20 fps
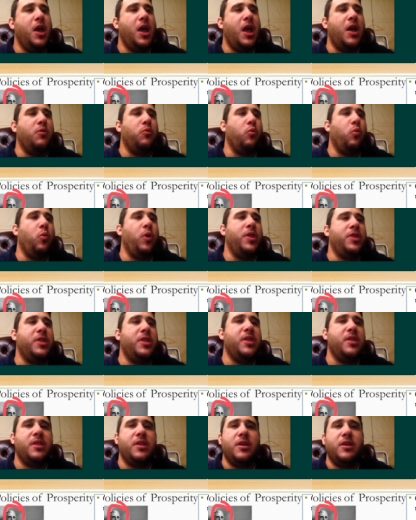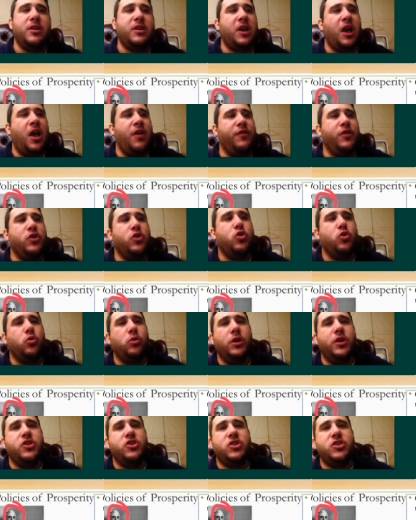And when Calvin
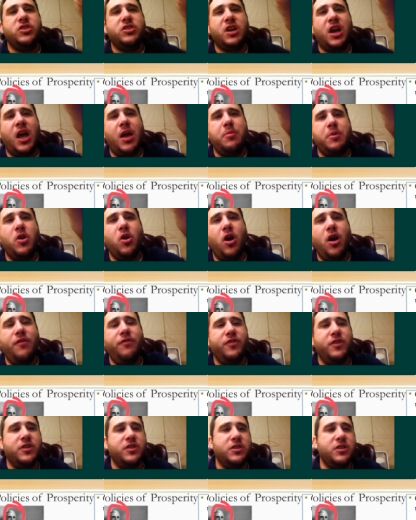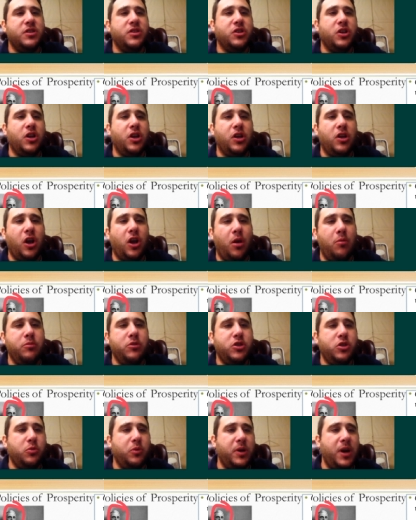Coolidge's time in office is going to come
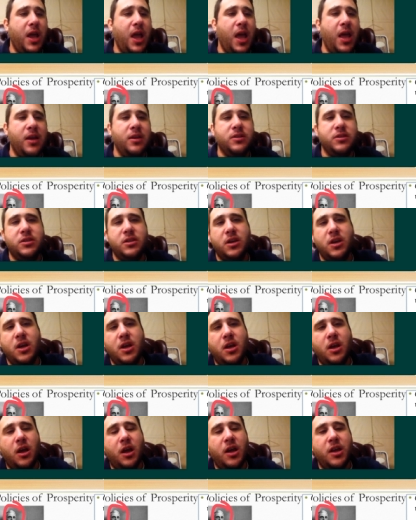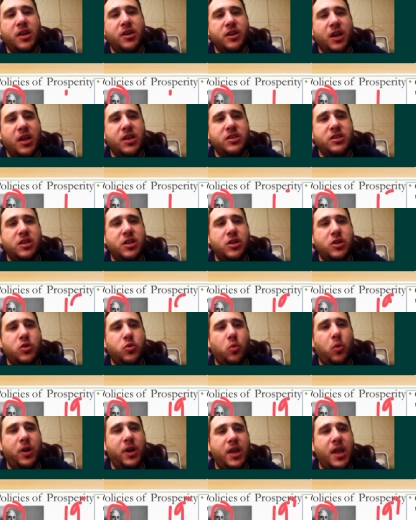to an end in
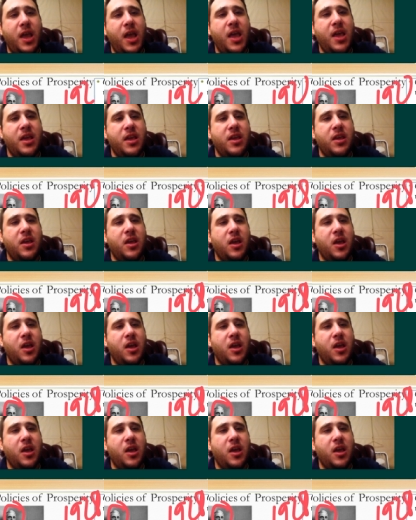1928,